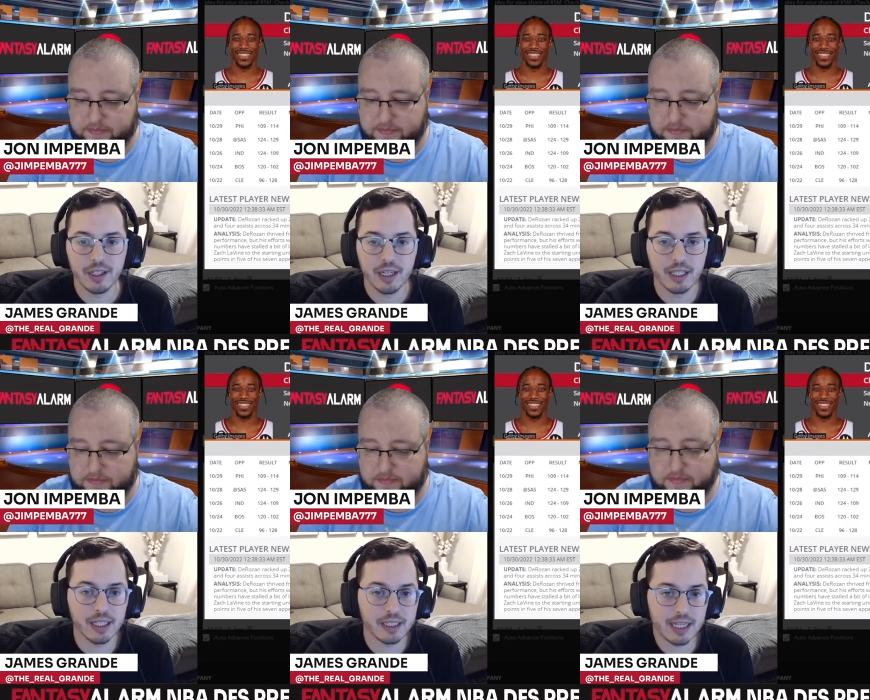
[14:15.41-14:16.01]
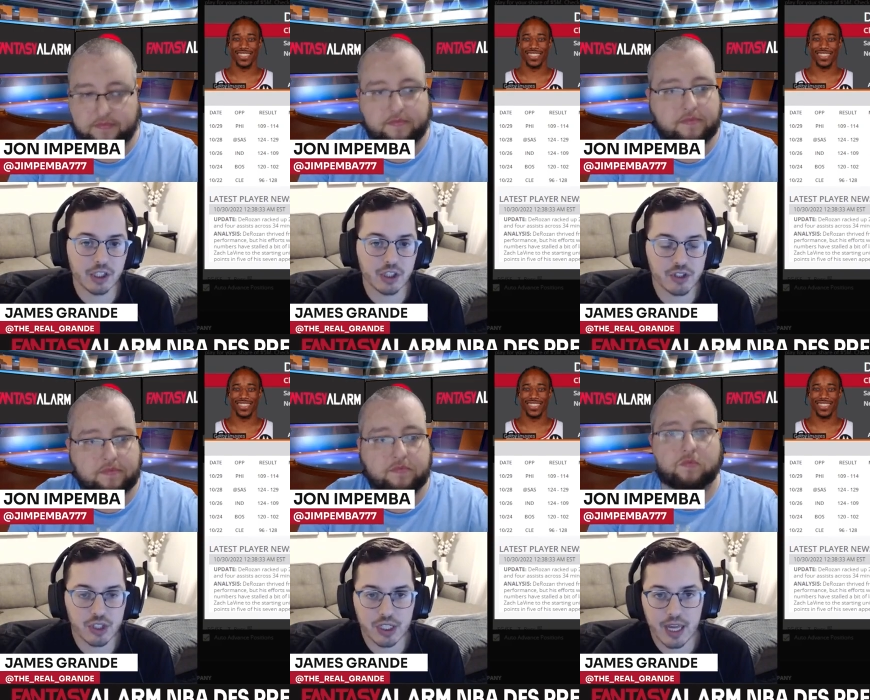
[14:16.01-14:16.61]
Speaker 1: And like that
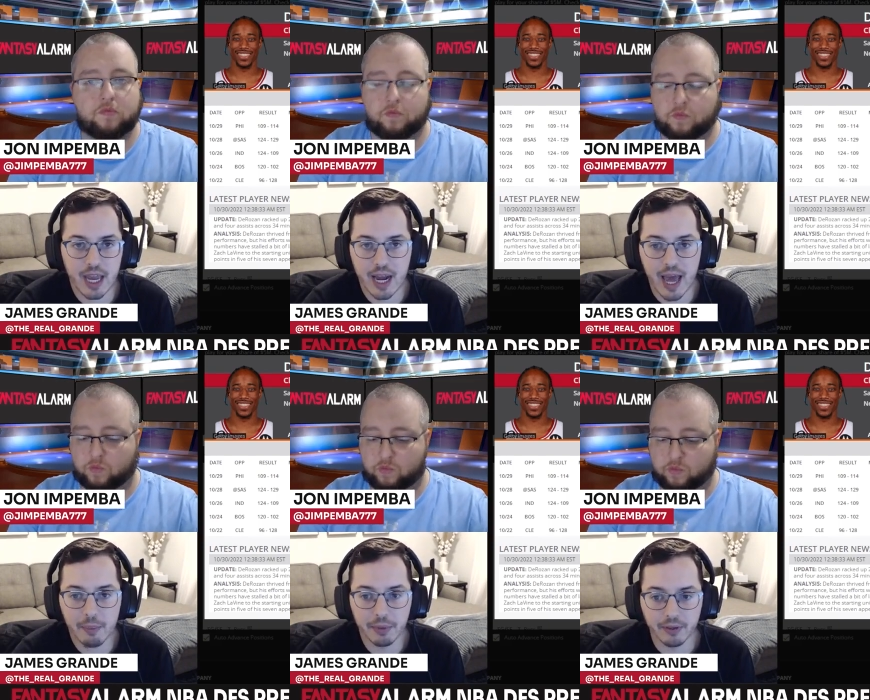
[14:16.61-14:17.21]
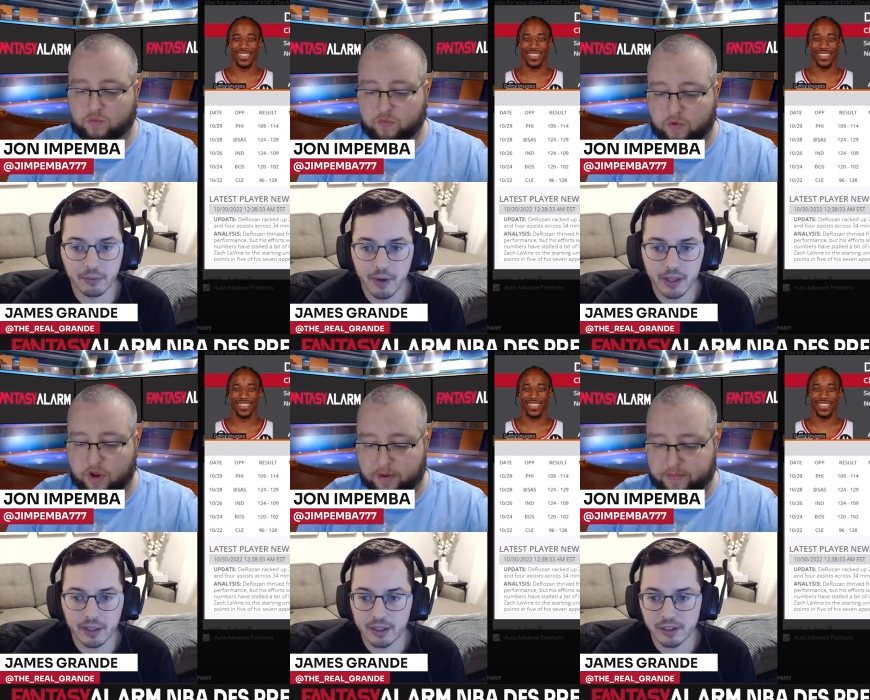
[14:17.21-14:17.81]
just can't happen, right?
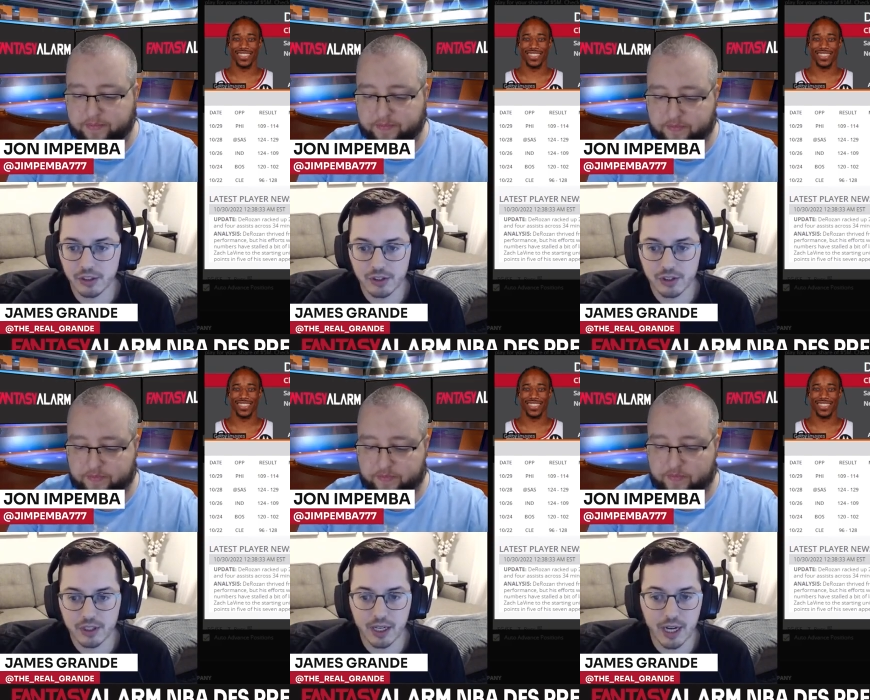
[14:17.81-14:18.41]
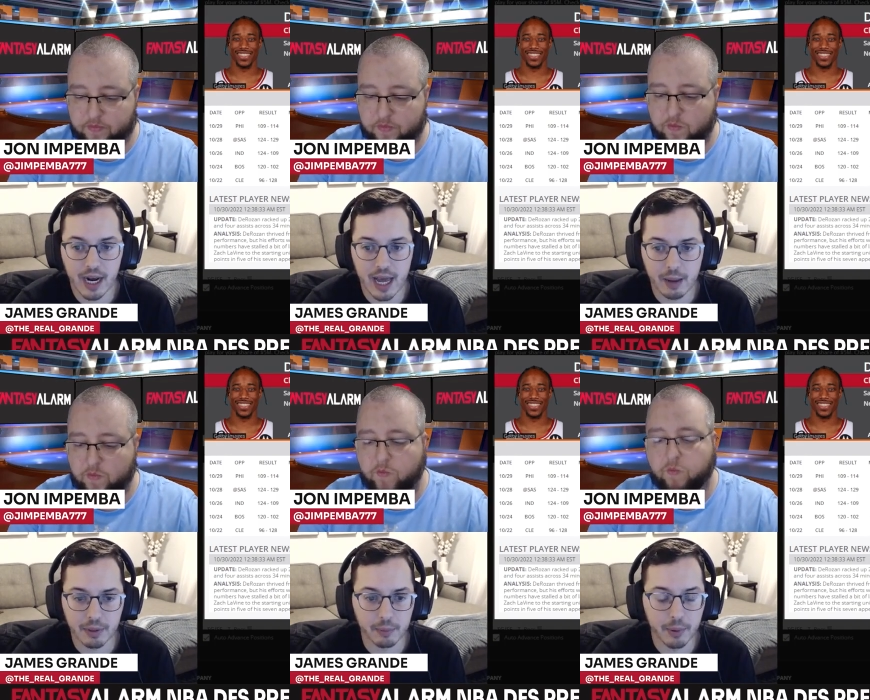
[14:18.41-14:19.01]
Yeah. Like that just cannot
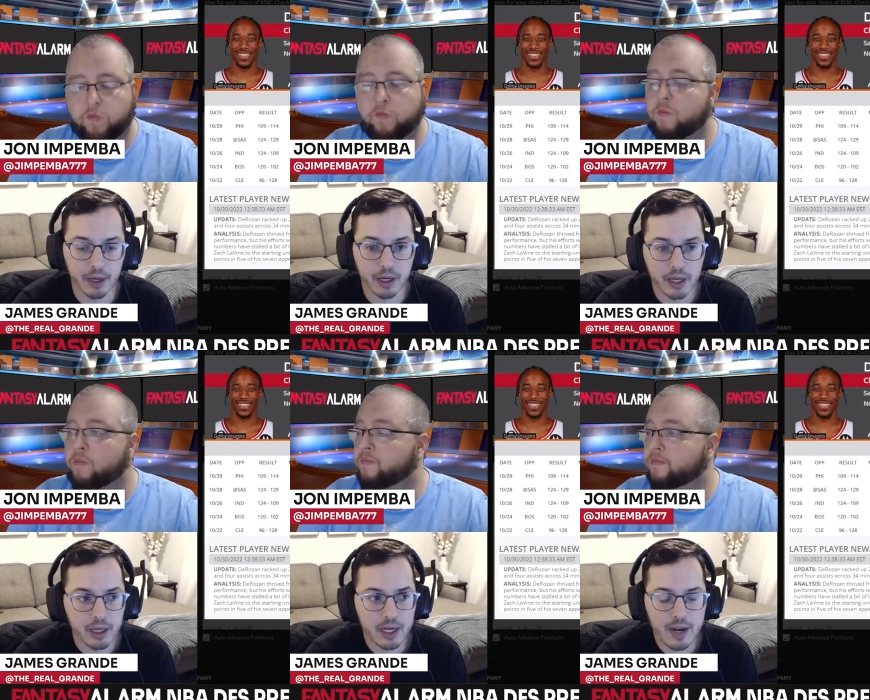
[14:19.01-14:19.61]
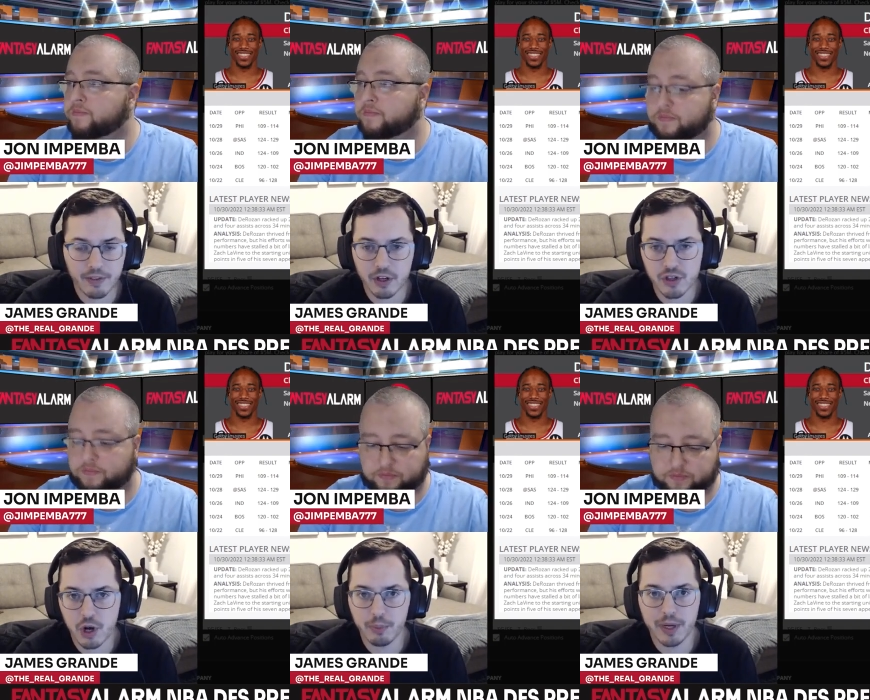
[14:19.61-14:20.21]
happen. But if there's
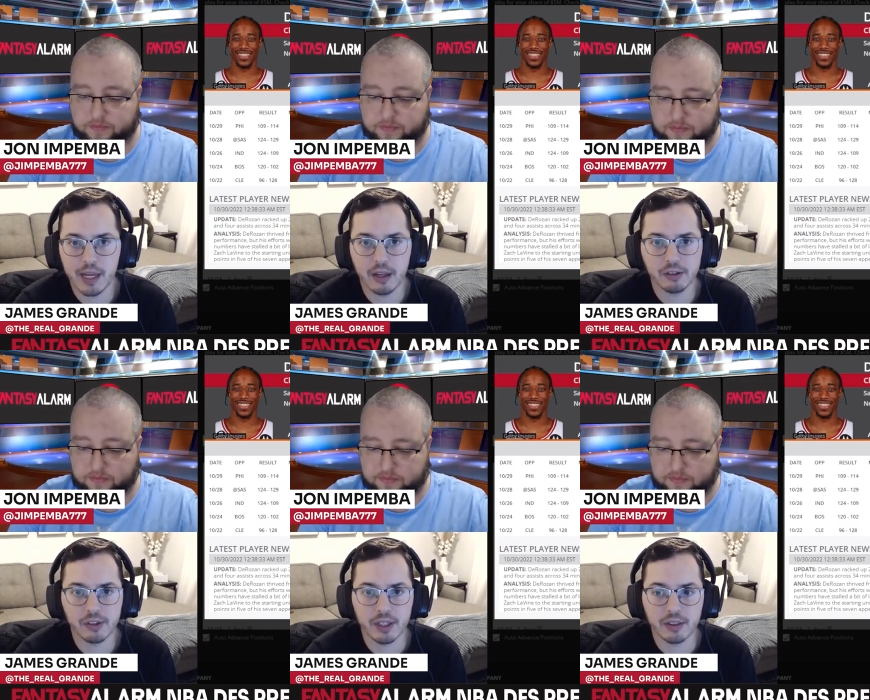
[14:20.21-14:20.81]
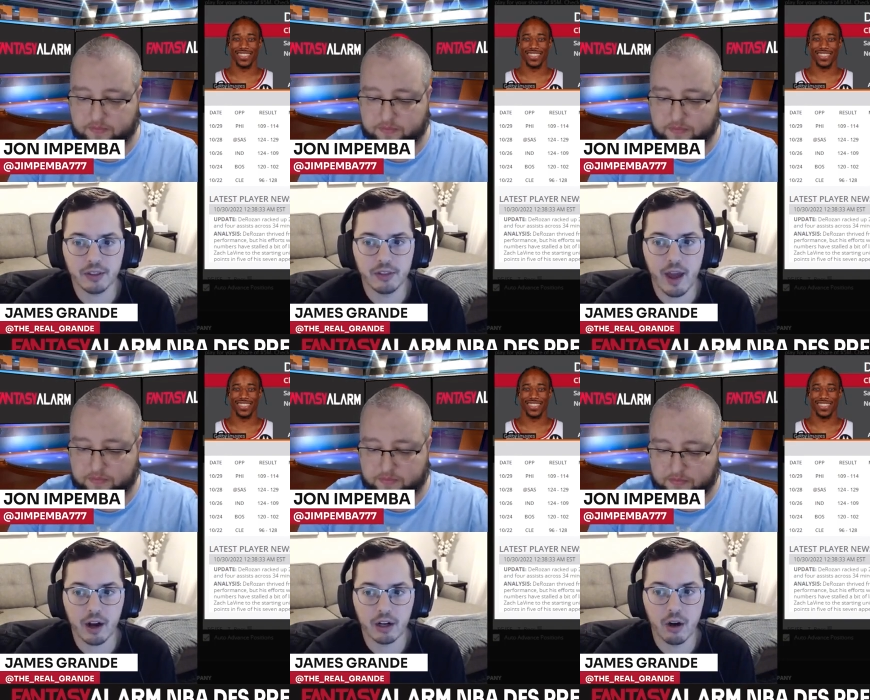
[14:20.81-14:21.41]
nobody else, like
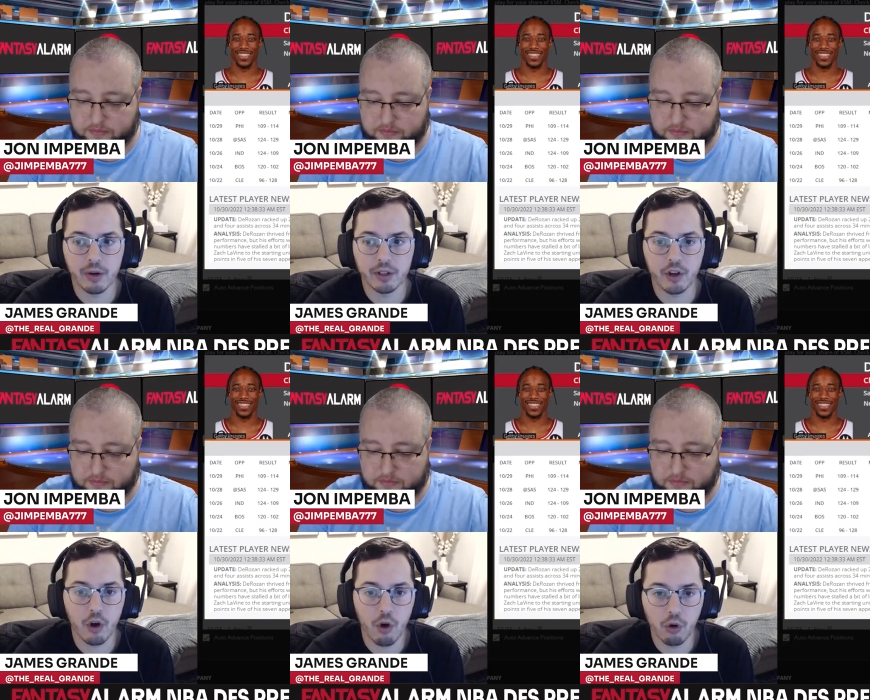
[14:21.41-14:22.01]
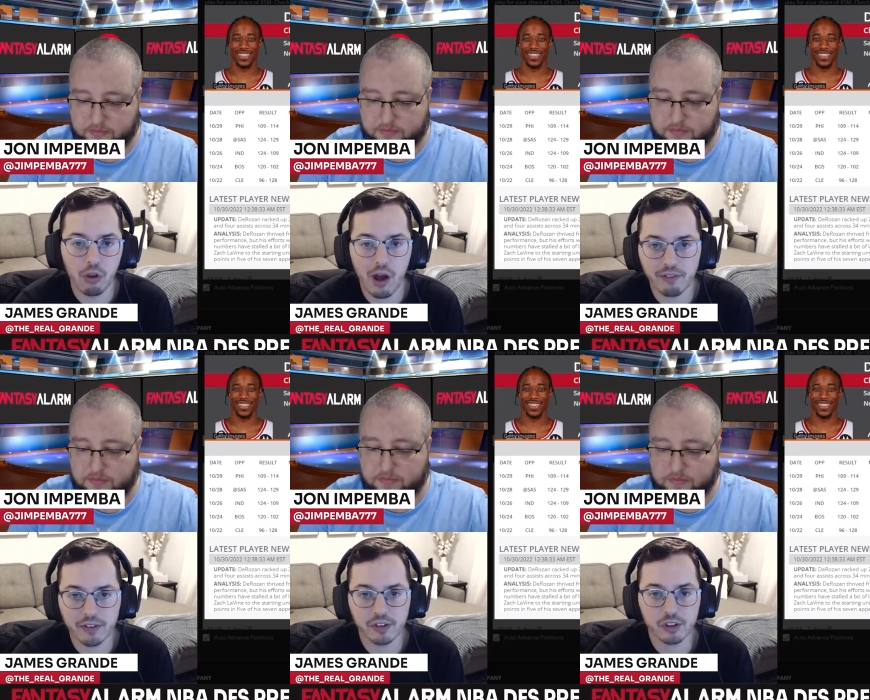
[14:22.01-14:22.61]
they are going, the whole
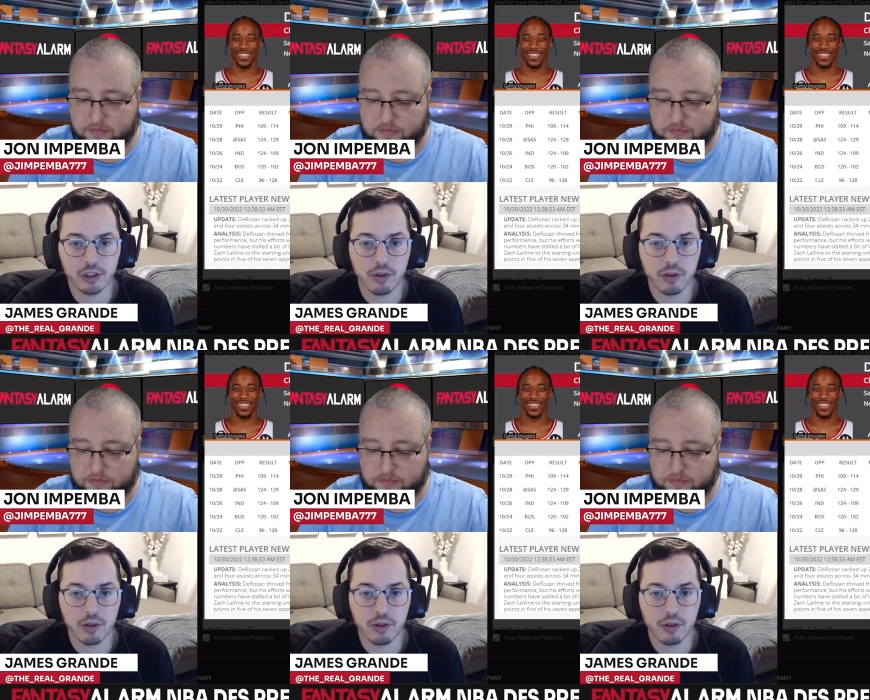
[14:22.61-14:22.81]
offense is going